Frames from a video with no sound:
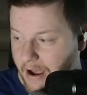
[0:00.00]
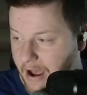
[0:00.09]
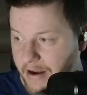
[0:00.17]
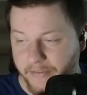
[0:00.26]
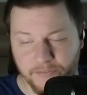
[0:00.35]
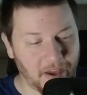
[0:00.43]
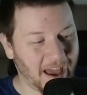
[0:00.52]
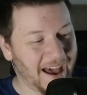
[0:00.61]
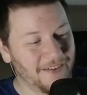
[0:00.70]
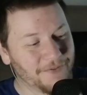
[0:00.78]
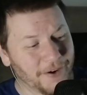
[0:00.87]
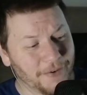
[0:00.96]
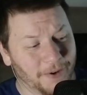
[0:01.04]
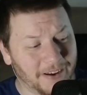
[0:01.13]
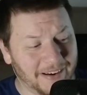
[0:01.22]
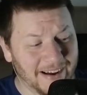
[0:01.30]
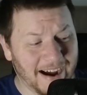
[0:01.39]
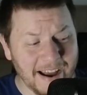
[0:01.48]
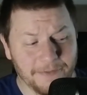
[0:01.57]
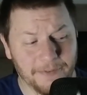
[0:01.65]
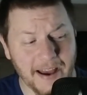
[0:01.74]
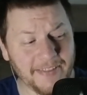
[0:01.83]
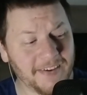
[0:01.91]
out of everyone, I'd
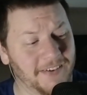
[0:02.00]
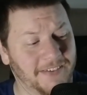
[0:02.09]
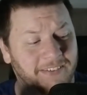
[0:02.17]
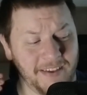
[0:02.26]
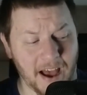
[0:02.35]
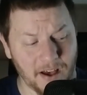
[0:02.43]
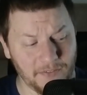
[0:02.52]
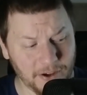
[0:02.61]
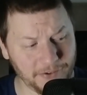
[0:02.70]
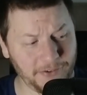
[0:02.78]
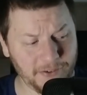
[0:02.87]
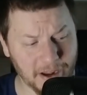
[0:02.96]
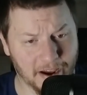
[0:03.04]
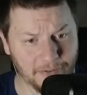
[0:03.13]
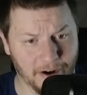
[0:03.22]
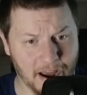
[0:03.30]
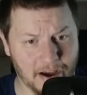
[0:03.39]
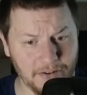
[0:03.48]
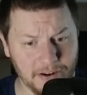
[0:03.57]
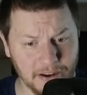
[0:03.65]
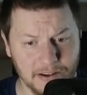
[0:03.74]
rather Salvo stay around